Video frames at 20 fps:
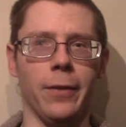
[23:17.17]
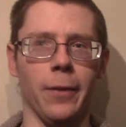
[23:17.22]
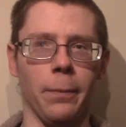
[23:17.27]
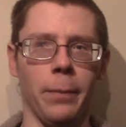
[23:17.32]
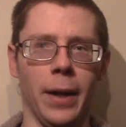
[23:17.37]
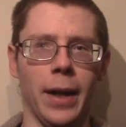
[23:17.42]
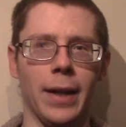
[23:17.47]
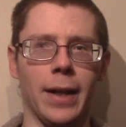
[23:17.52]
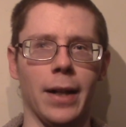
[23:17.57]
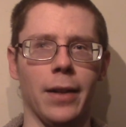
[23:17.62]
your
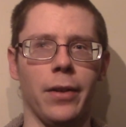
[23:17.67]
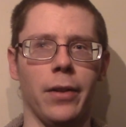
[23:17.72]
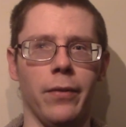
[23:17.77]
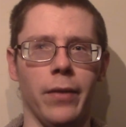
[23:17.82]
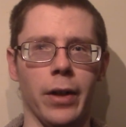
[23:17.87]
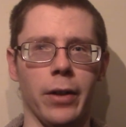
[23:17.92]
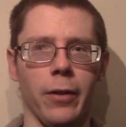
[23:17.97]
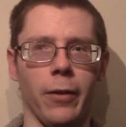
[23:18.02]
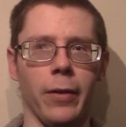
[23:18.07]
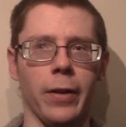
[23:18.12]
pet gets the
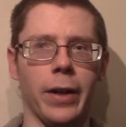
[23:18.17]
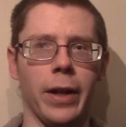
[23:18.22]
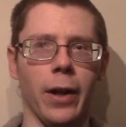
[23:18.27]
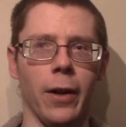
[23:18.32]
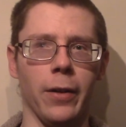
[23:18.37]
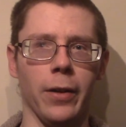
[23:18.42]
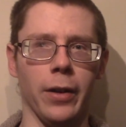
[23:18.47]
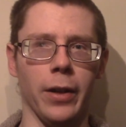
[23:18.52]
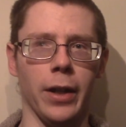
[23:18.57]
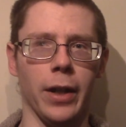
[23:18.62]
veterinary
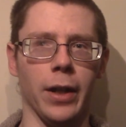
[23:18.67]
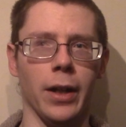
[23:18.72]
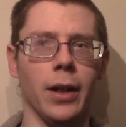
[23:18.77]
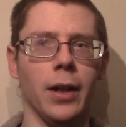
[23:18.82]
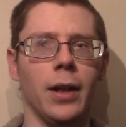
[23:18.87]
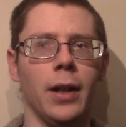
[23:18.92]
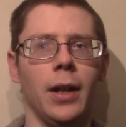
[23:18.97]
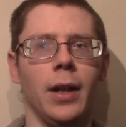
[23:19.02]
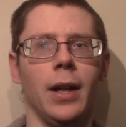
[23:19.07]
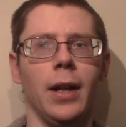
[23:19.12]
care you need,
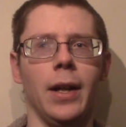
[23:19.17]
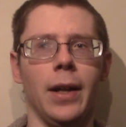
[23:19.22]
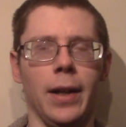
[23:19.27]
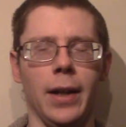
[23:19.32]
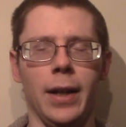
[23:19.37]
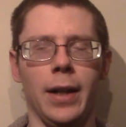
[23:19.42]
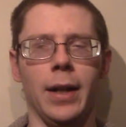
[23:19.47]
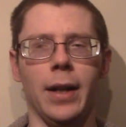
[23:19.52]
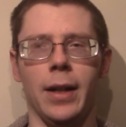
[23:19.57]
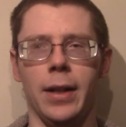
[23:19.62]

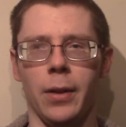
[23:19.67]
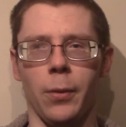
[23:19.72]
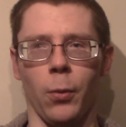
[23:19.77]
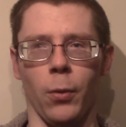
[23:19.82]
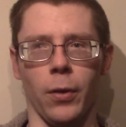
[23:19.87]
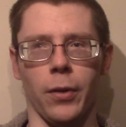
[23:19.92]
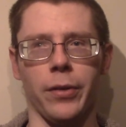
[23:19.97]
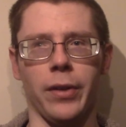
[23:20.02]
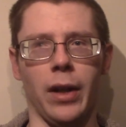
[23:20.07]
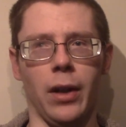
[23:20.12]
and it
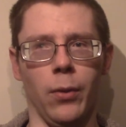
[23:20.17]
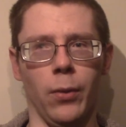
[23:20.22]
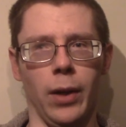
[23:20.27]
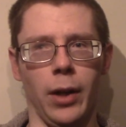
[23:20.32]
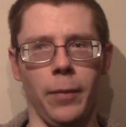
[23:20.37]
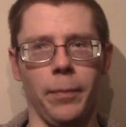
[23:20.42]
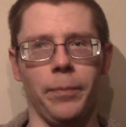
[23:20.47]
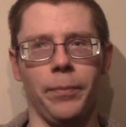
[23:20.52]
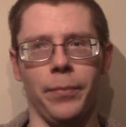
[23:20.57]
works out well,